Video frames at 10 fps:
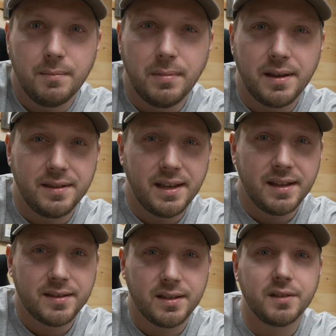but
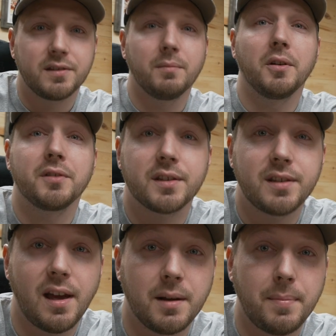this is the most
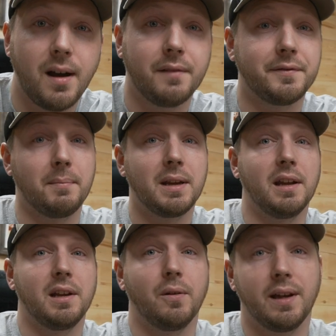exciting part for me
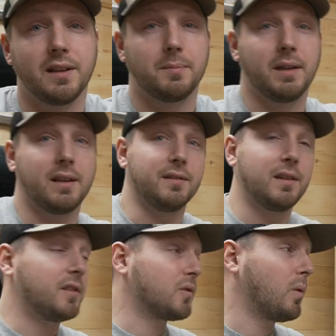anyways, because
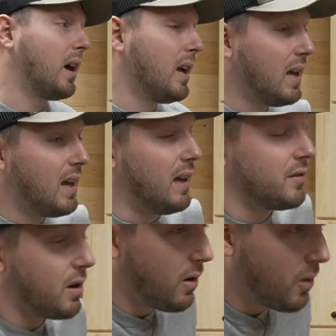this is what
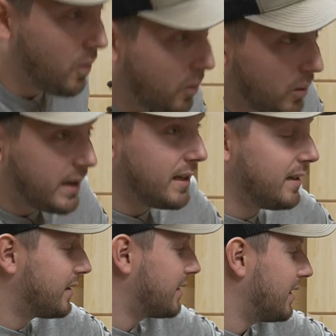is
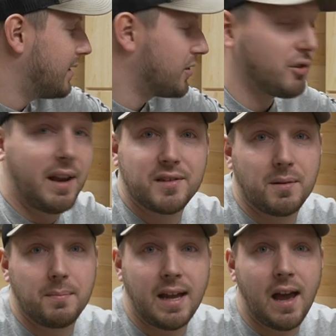always
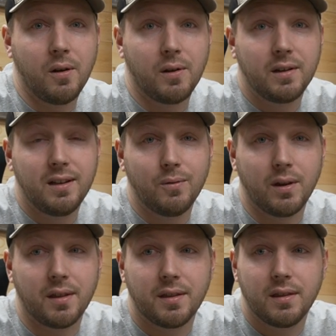stressing me out
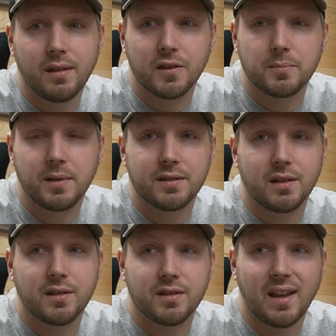with this
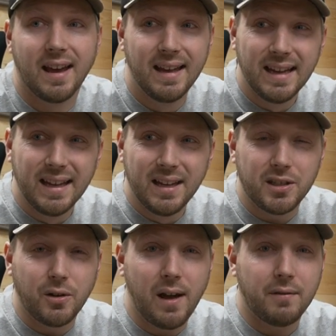business, is that
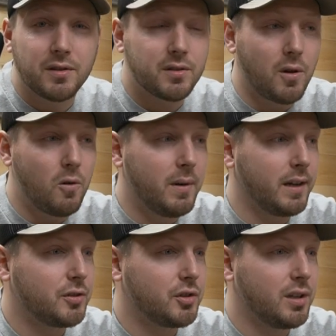you have so
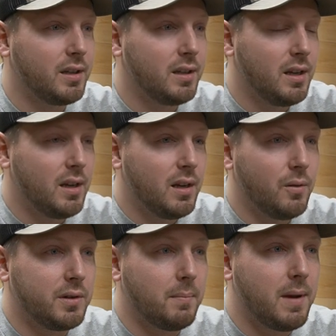much
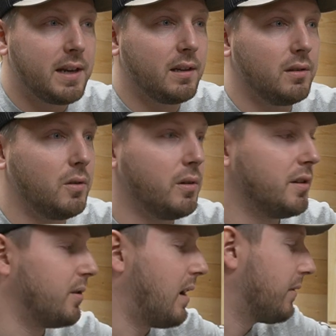when you're making
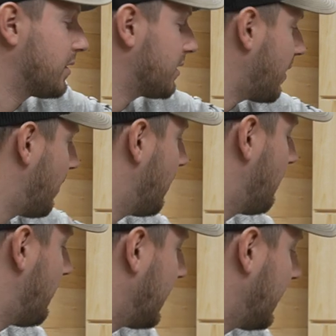lures, you have so
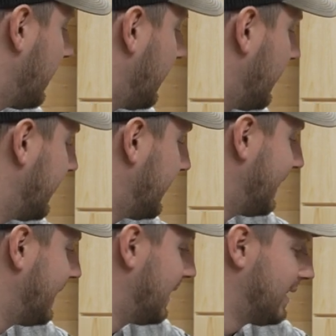many
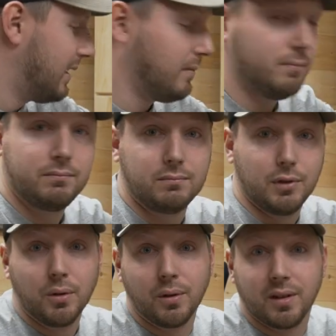
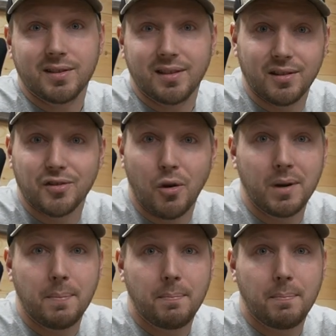lures. There's so many